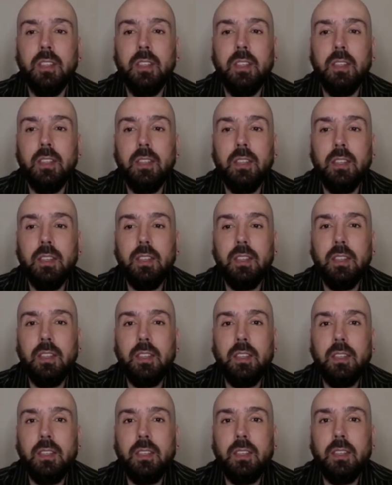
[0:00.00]

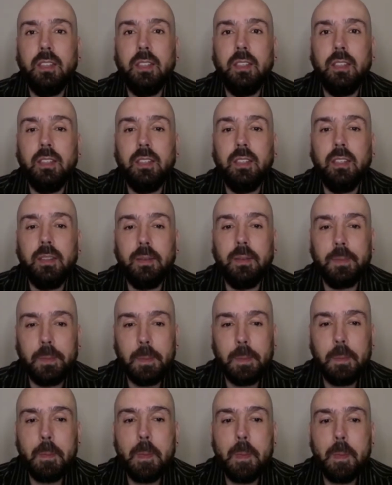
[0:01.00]

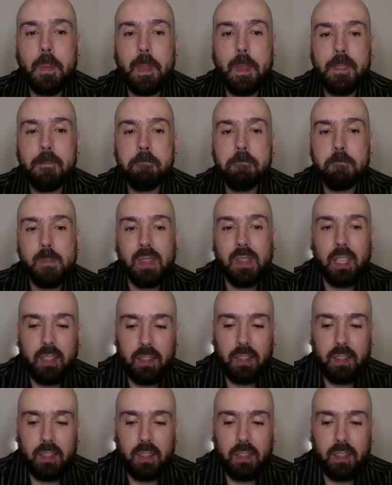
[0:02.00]
Nothing is said.